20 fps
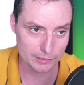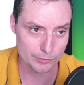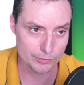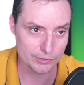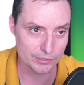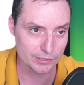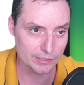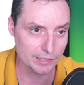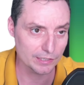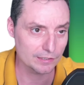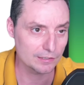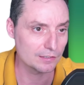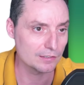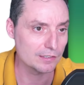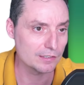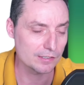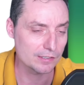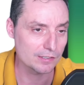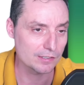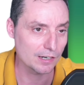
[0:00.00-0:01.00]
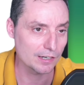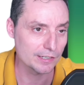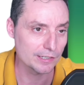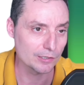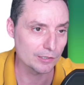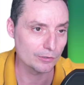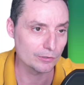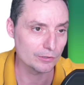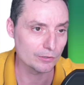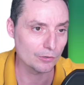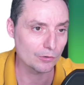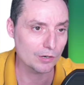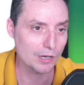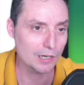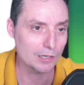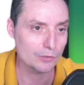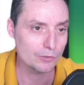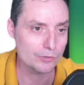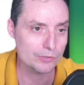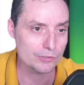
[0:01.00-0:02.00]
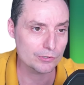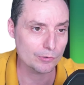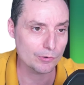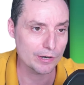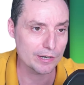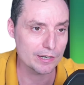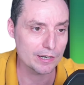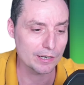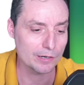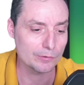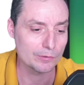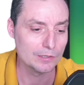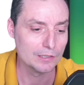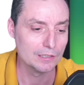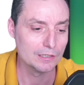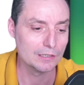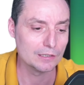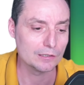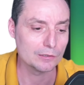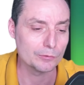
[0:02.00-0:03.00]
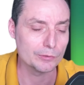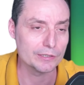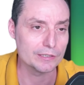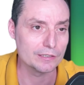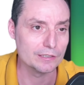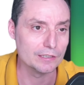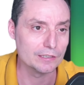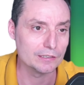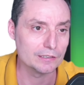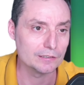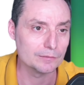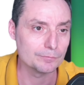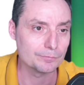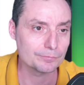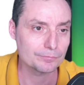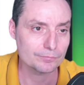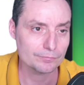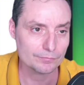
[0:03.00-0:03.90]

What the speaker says: You see that this is running on localhost right now with the